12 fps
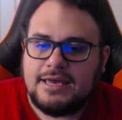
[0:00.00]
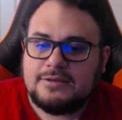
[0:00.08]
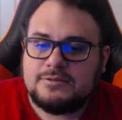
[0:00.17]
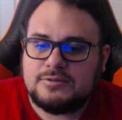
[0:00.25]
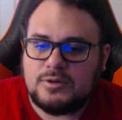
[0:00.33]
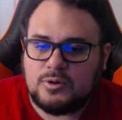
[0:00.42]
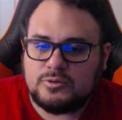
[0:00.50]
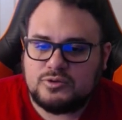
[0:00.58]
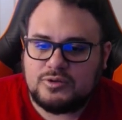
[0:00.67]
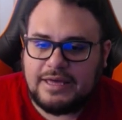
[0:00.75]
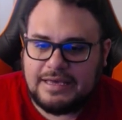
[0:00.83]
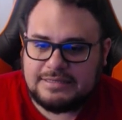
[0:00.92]
So
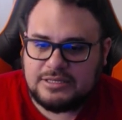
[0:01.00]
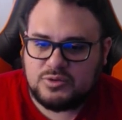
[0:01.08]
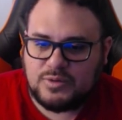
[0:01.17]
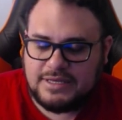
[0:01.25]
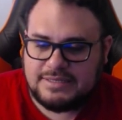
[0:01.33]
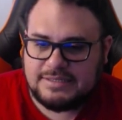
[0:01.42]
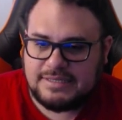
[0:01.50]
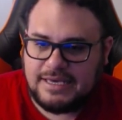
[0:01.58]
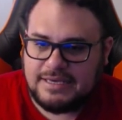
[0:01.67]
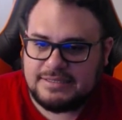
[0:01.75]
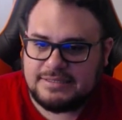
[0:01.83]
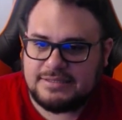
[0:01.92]
today is the
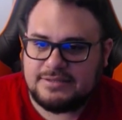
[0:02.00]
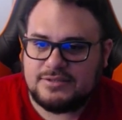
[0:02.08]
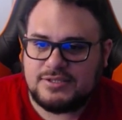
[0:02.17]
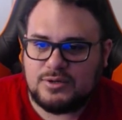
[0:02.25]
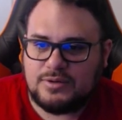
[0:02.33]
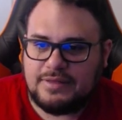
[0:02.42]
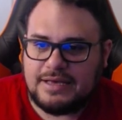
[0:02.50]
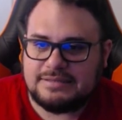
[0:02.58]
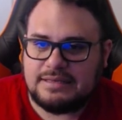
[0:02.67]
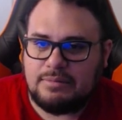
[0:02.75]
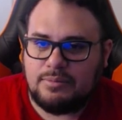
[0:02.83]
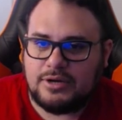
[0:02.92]
26th. So the next
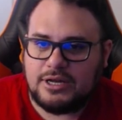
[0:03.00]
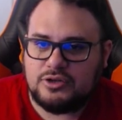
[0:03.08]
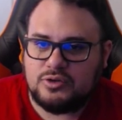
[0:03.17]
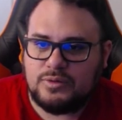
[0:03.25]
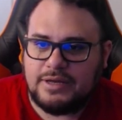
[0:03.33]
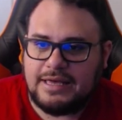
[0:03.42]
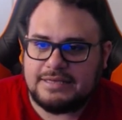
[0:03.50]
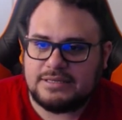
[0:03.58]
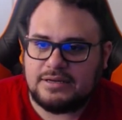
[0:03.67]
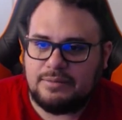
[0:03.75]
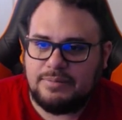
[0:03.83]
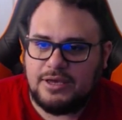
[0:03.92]
time I'm going to do it is
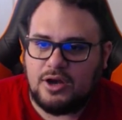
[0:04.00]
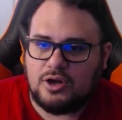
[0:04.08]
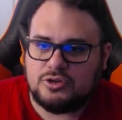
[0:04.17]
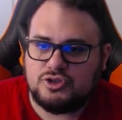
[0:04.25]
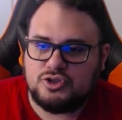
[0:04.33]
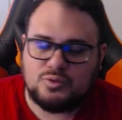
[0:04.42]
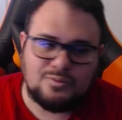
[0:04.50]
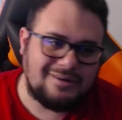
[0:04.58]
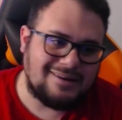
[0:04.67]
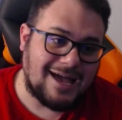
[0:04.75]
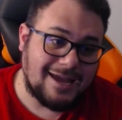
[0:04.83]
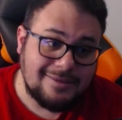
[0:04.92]
going to be on June
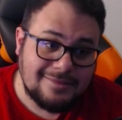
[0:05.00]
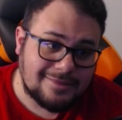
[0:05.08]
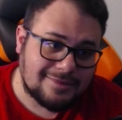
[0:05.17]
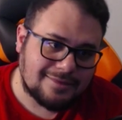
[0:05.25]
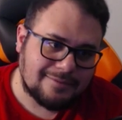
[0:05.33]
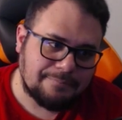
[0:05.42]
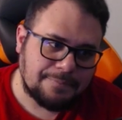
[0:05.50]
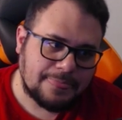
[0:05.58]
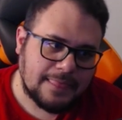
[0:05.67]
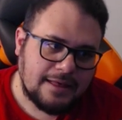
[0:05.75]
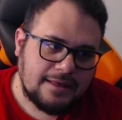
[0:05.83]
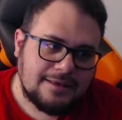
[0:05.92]
9th.
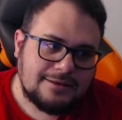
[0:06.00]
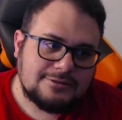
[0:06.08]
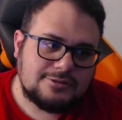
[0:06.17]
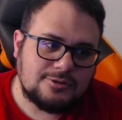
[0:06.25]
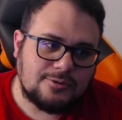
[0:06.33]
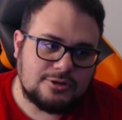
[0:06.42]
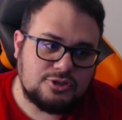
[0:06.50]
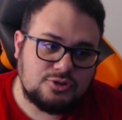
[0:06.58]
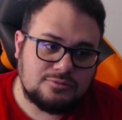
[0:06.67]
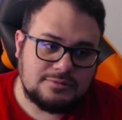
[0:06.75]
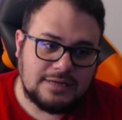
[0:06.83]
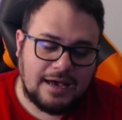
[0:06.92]
So on
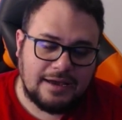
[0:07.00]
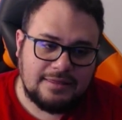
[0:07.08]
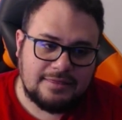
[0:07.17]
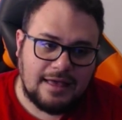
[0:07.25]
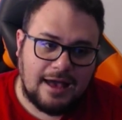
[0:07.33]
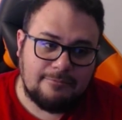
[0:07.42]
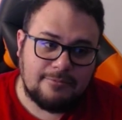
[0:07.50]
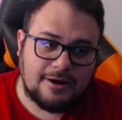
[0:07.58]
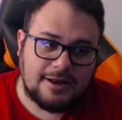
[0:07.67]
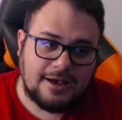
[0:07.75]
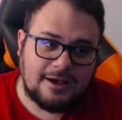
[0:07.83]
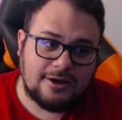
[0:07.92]
June 9th, I'm going
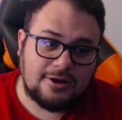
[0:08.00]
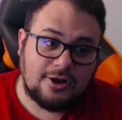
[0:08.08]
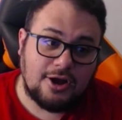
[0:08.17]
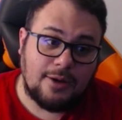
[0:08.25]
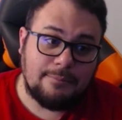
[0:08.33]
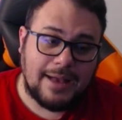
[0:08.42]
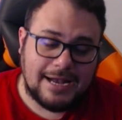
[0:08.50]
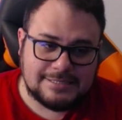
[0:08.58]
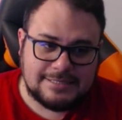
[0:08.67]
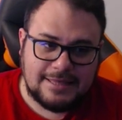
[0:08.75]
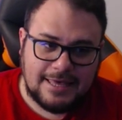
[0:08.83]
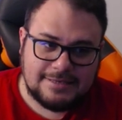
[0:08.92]
to come back
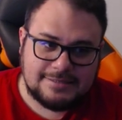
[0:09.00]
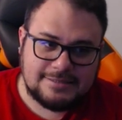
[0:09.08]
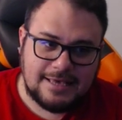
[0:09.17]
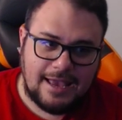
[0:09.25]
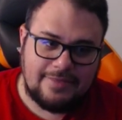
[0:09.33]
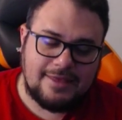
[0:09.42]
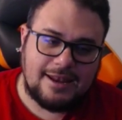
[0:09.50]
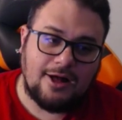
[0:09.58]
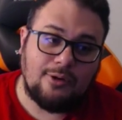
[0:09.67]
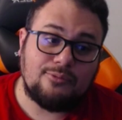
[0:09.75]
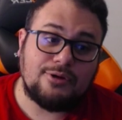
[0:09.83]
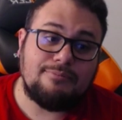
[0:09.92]
to this. And then
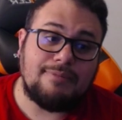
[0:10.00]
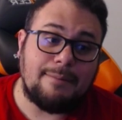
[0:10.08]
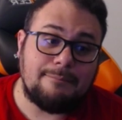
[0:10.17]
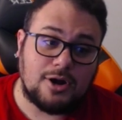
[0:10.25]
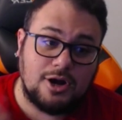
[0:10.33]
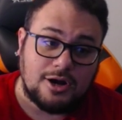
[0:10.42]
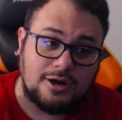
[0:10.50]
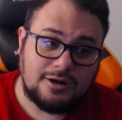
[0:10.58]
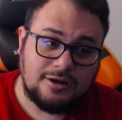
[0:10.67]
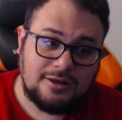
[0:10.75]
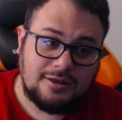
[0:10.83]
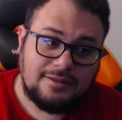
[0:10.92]
I'll remember
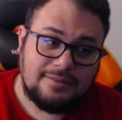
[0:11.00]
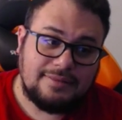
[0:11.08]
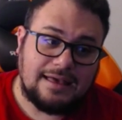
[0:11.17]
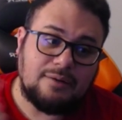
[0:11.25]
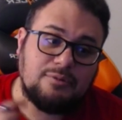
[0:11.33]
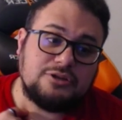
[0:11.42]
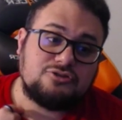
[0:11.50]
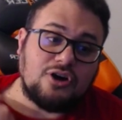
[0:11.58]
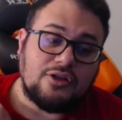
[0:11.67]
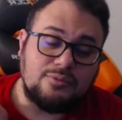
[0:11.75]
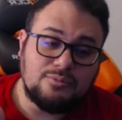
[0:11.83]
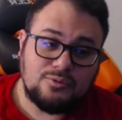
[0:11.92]
that we draw
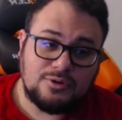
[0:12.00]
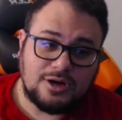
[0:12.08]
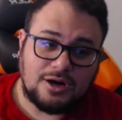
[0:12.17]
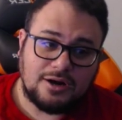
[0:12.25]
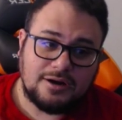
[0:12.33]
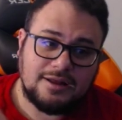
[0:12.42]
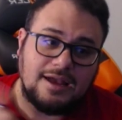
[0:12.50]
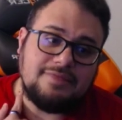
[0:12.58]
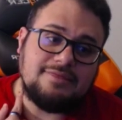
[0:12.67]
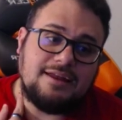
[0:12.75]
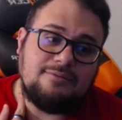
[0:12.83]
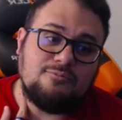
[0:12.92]
the Moon card. And
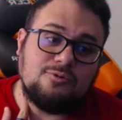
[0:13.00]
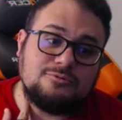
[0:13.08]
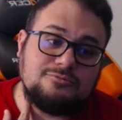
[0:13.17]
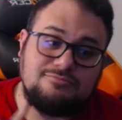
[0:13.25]
then we'll